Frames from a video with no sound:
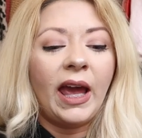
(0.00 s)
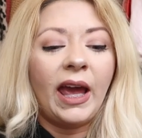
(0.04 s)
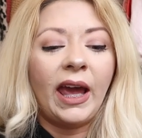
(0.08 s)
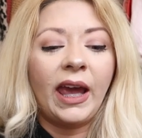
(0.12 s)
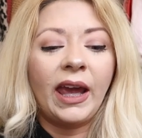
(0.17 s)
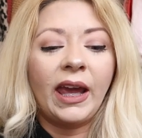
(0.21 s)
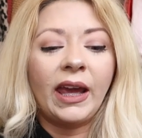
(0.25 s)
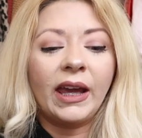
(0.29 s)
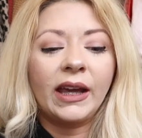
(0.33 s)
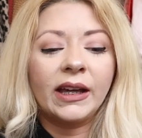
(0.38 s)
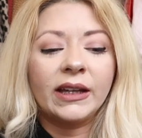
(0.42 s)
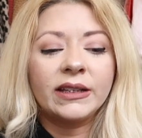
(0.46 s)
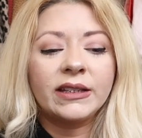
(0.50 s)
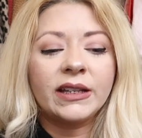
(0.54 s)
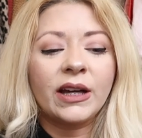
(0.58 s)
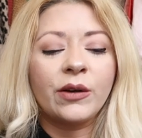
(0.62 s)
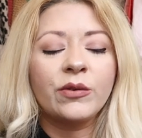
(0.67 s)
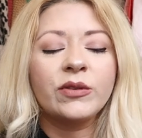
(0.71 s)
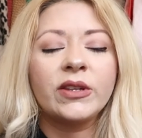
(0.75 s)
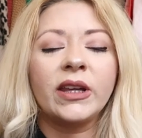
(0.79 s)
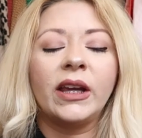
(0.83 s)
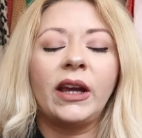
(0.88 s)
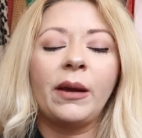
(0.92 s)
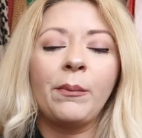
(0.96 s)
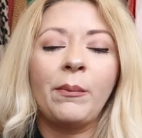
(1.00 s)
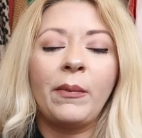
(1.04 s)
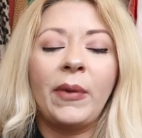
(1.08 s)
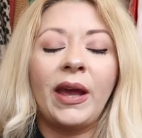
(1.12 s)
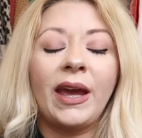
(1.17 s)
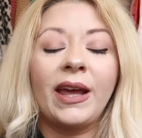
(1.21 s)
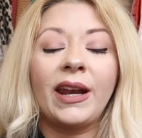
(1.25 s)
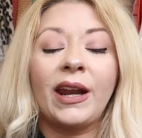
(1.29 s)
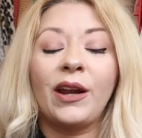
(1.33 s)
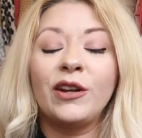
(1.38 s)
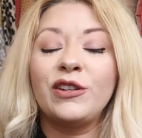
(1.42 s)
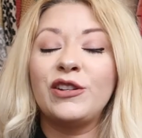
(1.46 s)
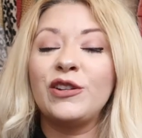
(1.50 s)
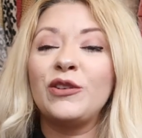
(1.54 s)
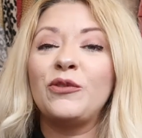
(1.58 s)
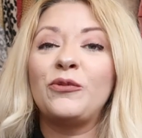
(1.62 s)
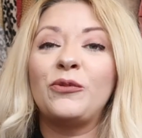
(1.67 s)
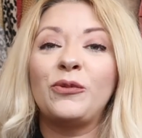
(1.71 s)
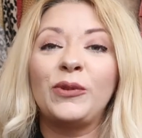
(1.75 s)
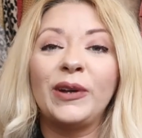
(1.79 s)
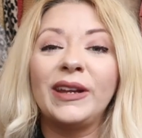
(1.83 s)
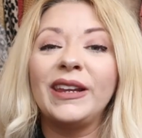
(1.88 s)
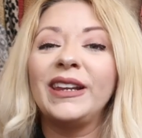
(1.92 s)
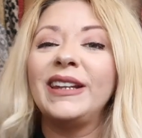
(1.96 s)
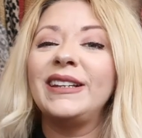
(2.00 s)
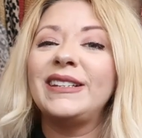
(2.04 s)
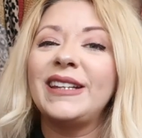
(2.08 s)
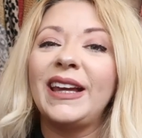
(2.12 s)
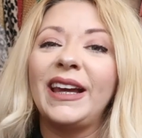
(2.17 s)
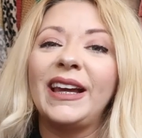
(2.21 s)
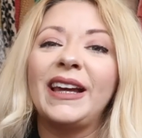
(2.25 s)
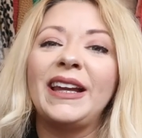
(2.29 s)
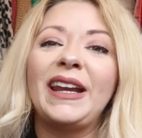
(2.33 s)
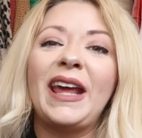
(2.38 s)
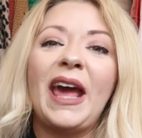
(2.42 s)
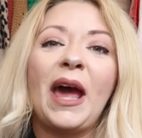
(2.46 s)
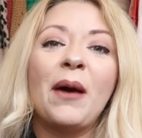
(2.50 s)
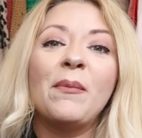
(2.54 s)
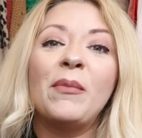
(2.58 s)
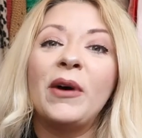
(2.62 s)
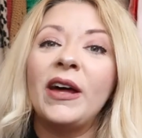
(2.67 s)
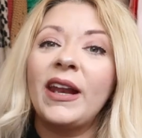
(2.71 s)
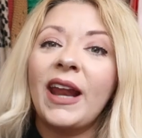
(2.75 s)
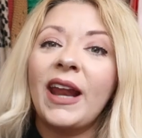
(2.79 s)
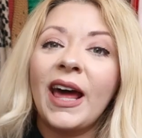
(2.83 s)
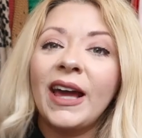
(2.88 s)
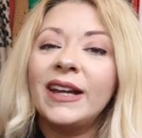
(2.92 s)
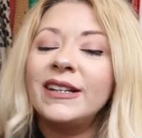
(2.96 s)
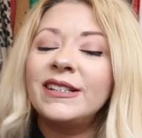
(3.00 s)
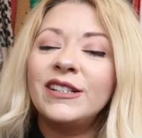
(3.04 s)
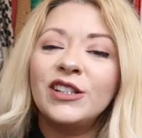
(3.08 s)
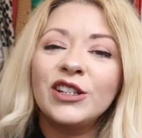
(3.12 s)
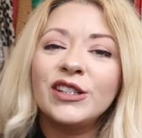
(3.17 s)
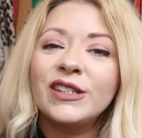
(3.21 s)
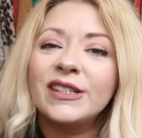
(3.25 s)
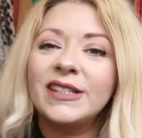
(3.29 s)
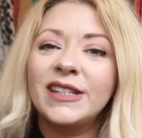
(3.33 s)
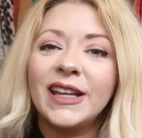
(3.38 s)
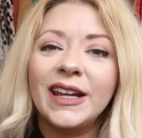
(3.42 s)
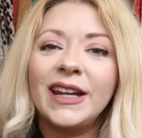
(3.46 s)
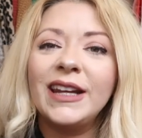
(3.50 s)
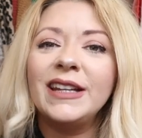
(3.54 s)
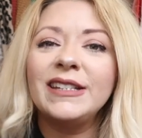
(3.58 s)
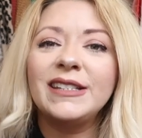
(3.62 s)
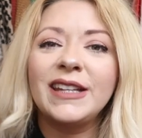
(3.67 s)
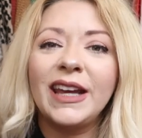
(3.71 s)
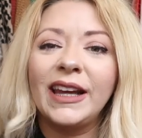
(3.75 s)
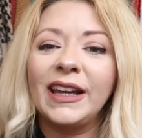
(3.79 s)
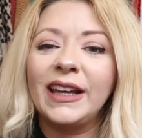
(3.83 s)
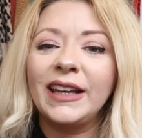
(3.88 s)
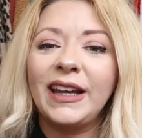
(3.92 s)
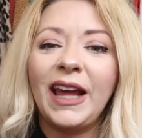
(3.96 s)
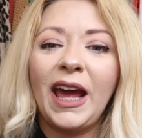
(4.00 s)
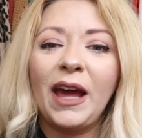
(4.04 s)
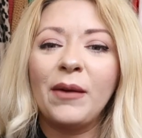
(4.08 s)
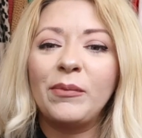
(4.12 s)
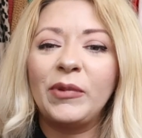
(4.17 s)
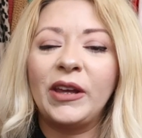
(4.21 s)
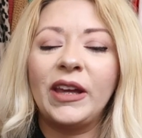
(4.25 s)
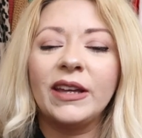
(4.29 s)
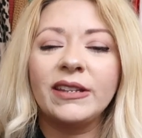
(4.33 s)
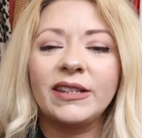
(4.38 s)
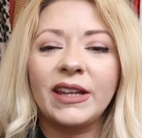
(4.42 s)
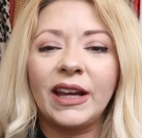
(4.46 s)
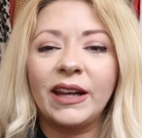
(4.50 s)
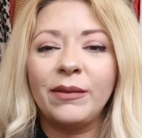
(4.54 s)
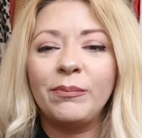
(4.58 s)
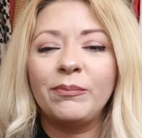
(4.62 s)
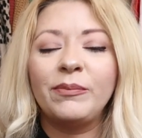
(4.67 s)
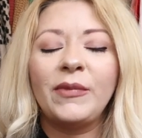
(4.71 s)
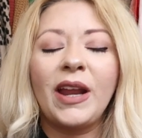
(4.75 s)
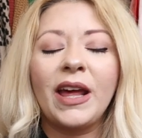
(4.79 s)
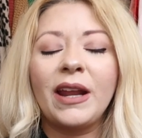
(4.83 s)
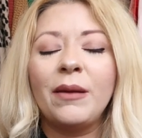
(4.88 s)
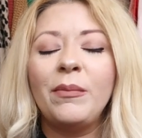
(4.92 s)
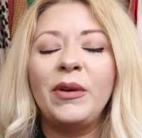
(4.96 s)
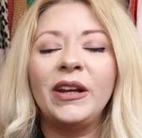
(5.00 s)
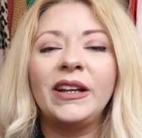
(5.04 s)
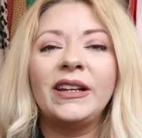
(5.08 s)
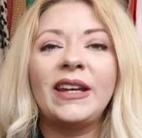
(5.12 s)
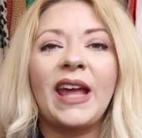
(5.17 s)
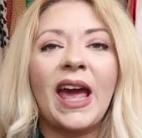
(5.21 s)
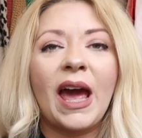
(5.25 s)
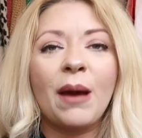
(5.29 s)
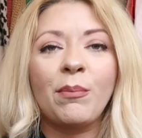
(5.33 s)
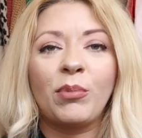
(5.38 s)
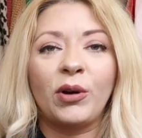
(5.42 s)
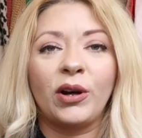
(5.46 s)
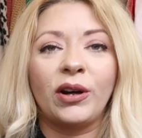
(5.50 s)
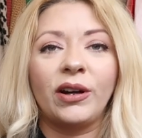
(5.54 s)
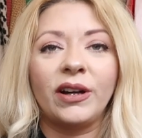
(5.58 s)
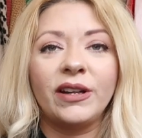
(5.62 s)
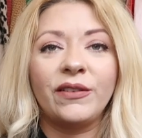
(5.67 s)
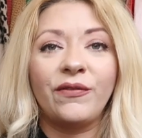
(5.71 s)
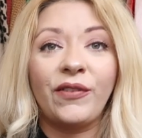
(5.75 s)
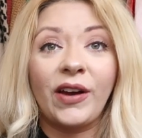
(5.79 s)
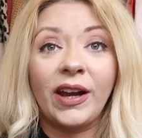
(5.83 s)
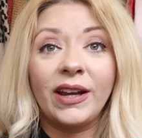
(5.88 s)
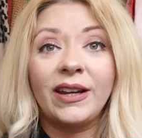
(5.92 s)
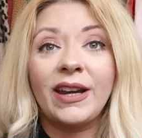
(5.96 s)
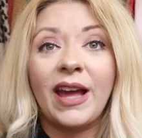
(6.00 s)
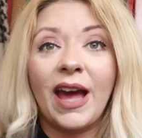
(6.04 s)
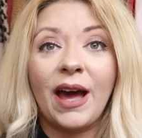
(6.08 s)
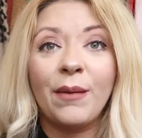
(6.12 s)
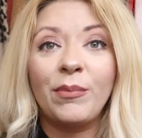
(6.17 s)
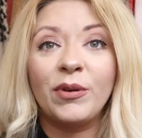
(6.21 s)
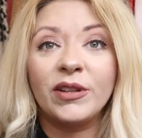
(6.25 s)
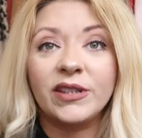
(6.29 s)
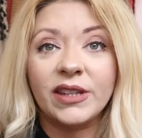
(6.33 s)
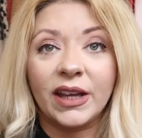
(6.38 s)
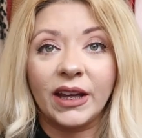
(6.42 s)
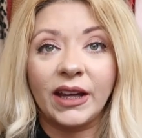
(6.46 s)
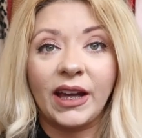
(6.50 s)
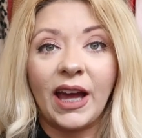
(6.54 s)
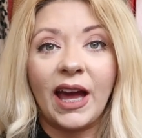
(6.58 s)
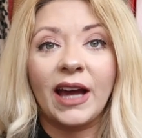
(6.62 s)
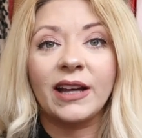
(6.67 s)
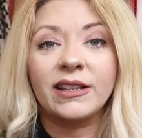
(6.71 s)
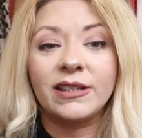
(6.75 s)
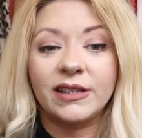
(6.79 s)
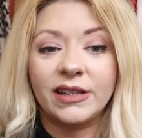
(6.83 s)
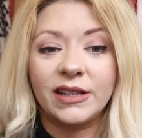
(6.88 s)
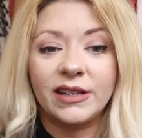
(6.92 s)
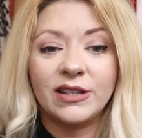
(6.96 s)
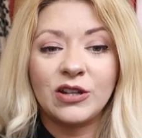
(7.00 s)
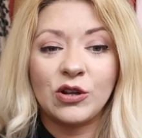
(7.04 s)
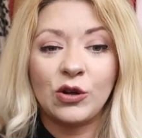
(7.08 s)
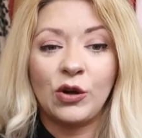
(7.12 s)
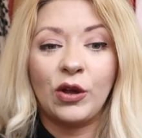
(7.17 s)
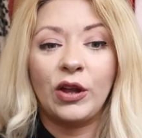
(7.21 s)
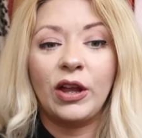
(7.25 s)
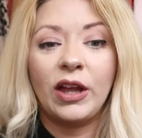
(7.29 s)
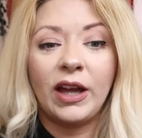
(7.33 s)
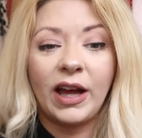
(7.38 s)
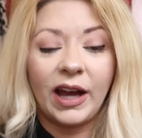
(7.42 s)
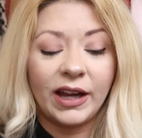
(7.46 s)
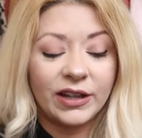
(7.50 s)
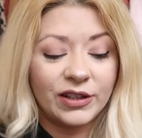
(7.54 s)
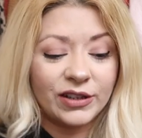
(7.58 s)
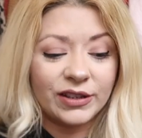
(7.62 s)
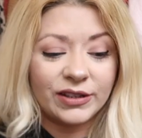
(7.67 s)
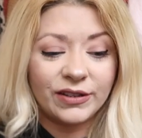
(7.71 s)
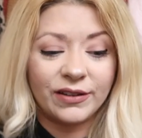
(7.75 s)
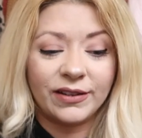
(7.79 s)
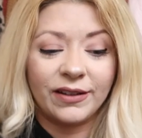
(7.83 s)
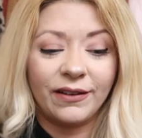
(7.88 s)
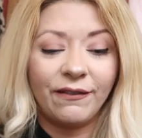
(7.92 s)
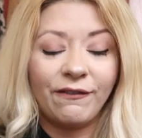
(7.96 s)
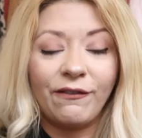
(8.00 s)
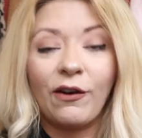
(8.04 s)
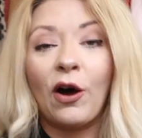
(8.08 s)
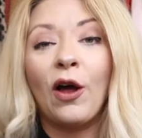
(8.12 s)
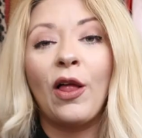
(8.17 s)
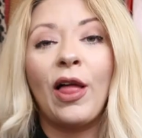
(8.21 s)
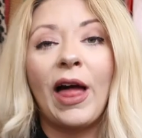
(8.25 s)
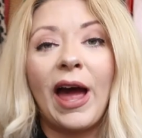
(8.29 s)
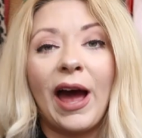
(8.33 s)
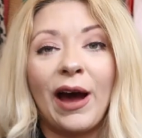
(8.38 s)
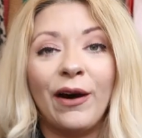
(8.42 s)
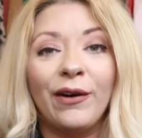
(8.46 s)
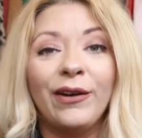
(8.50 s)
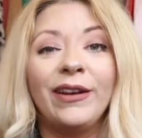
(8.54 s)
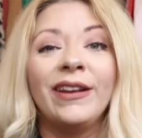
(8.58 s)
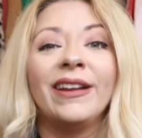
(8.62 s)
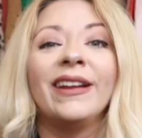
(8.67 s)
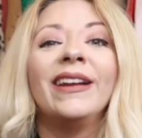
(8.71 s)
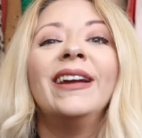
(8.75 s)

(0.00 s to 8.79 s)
And I was like, man, I should really take a nap, but I just didn't take a nap because I'm not a big napper. If I nap, it's like accidental. I just fall out.